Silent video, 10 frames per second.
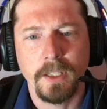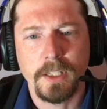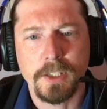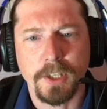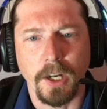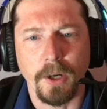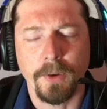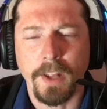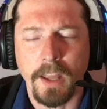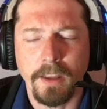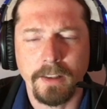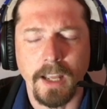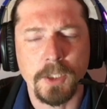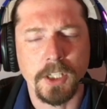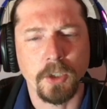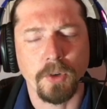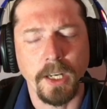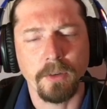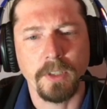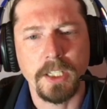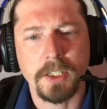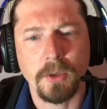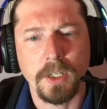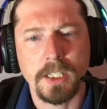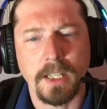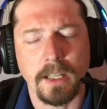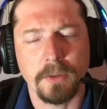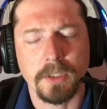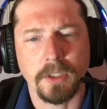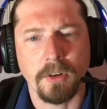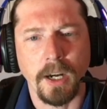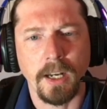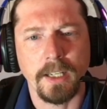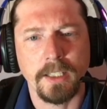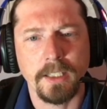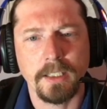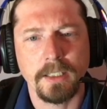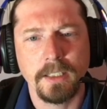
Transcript: So I think that was a great resource. That was a great idea.